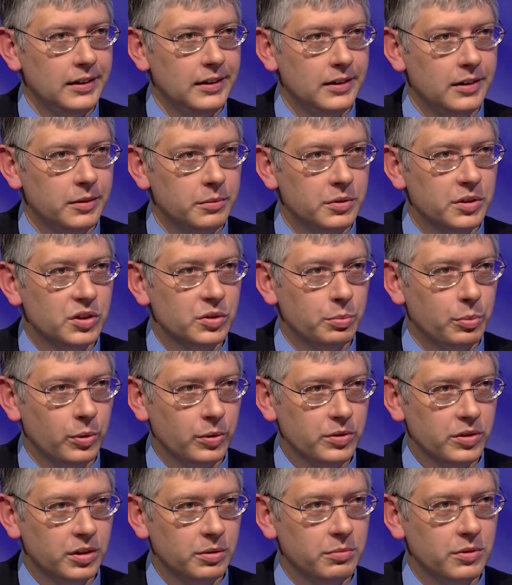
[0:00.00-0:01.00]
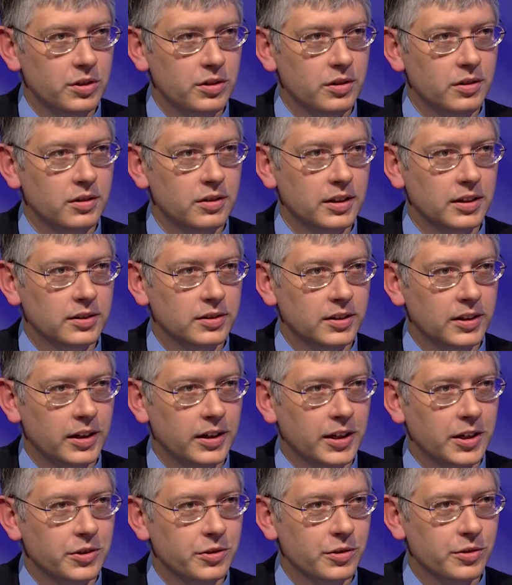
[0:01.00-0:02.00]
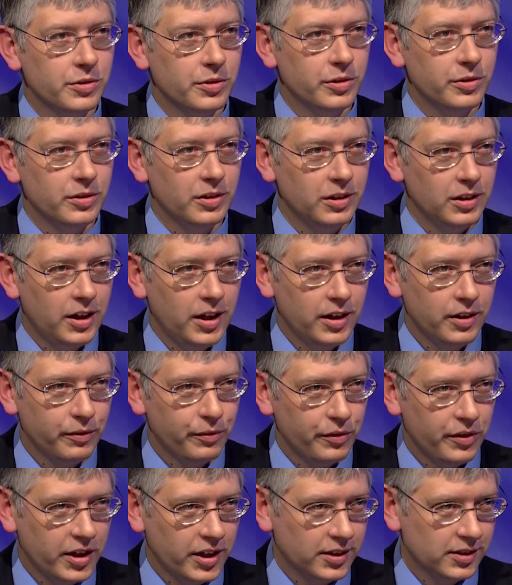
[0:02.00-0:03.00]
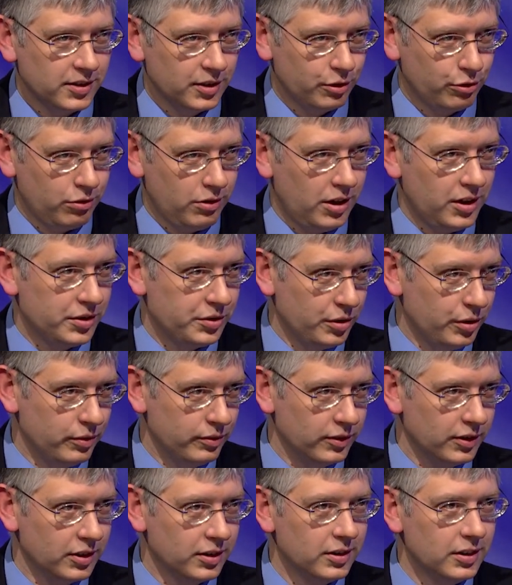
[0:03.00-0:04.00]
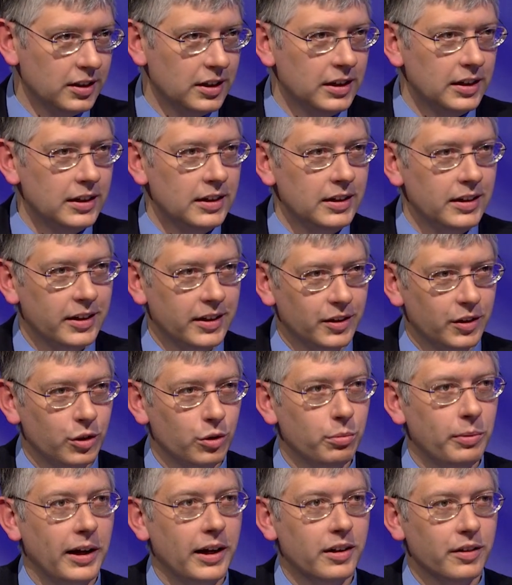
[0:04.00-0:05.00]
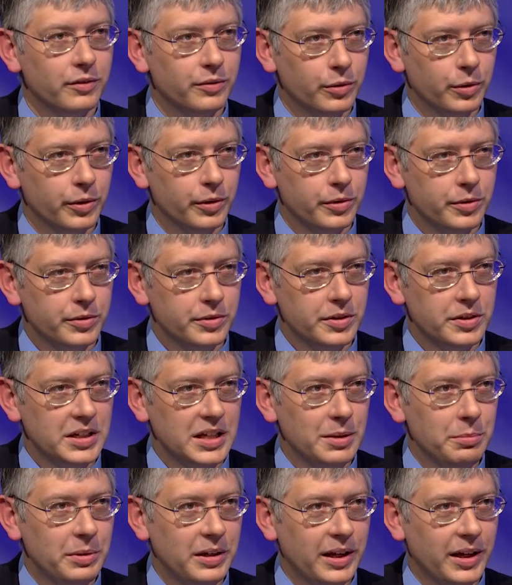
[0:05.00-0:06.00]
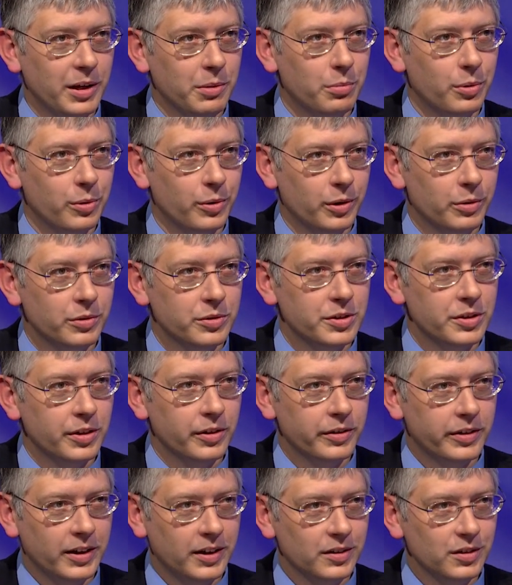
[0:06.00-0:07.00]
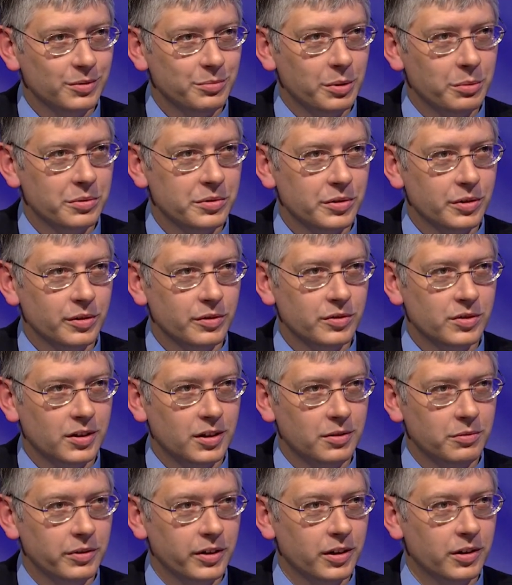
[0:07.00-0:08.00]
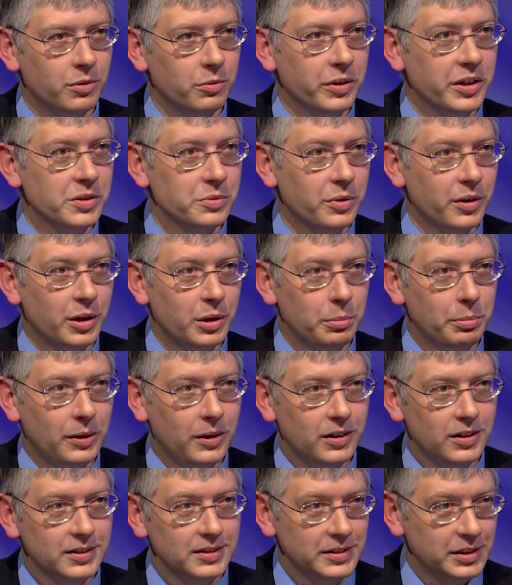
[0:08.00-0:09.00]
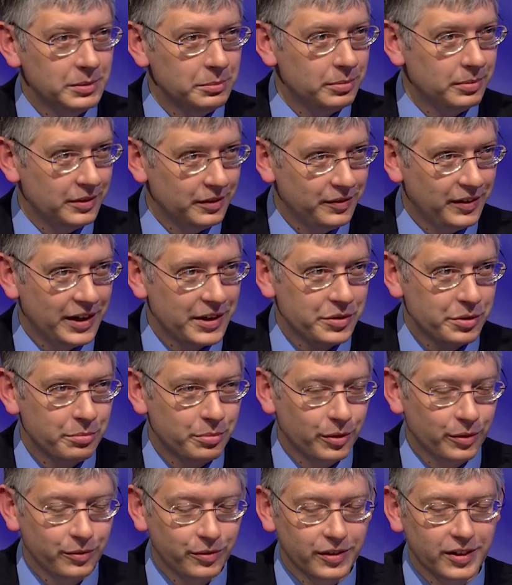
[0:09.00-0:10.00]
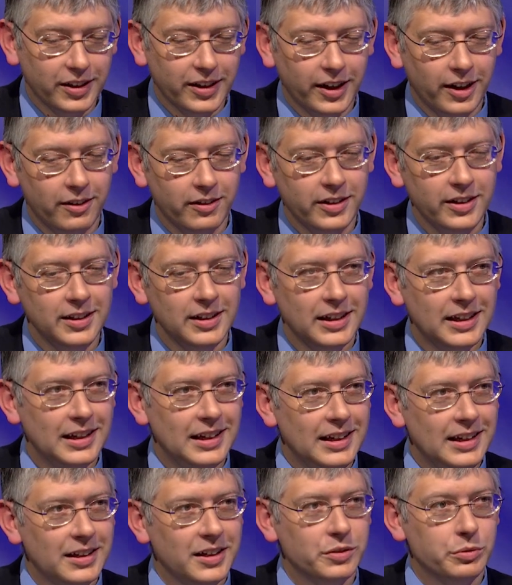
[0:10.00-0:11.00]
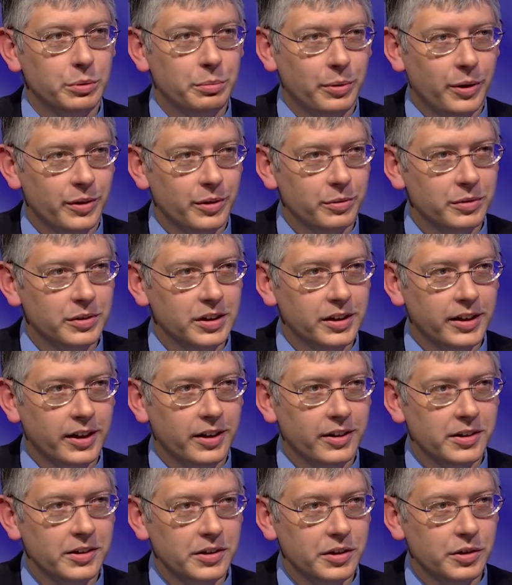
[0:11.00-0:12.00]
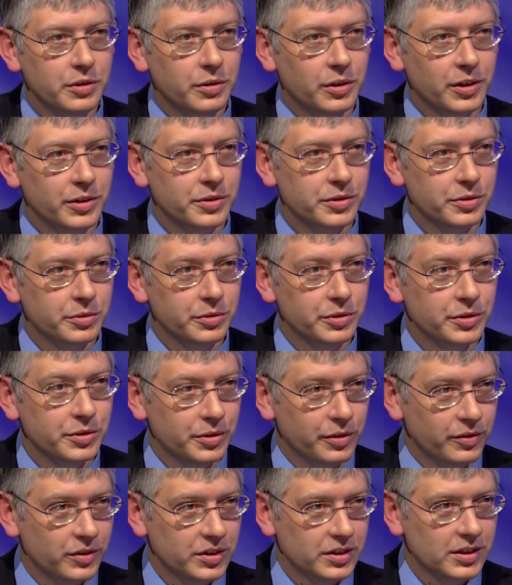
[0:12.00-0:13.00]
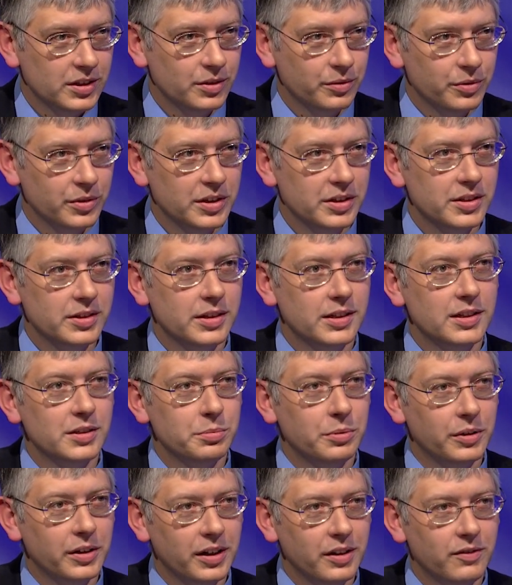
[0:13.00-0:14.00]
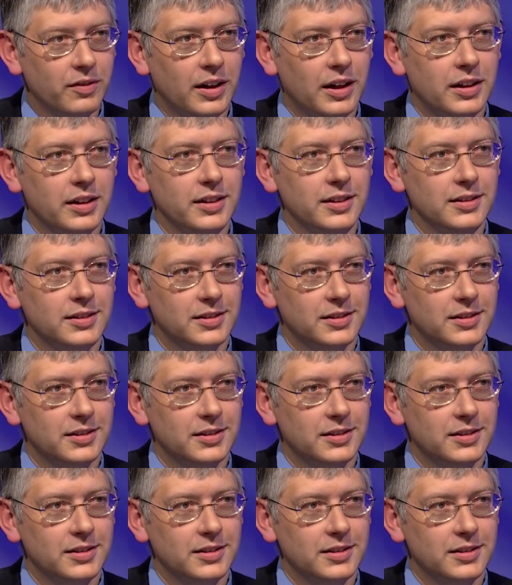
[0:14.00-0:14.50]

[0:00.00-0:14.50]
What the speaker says: And the sports commission and things of that nature. So there's a lot of things that cross over and go back and forth. There's a TPA board, which another council member serves on. We're on a wastewater policy advisory board for the county because we partner with the county to do our sewer services for the city of Spokane Valley.